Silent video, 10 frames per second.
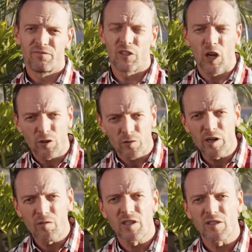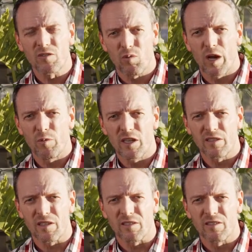There are 3 reasons why we
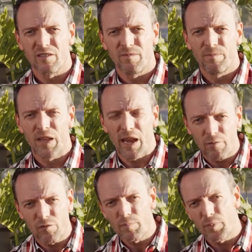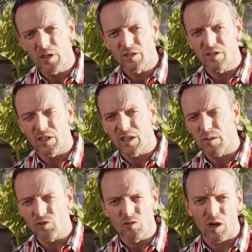exist. Every person that
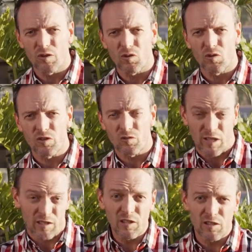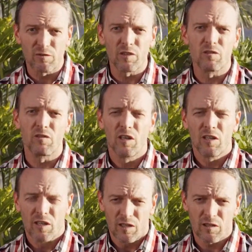comes through our doors, that
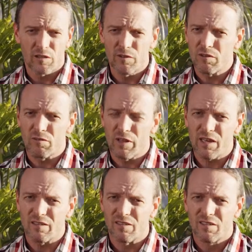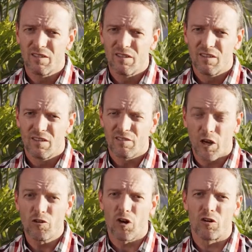interviews with us,
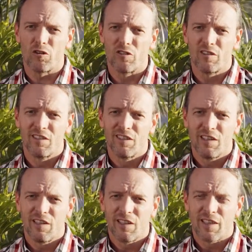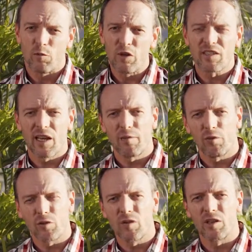they know that we stand
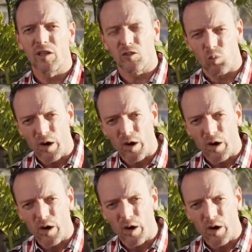for 3 things.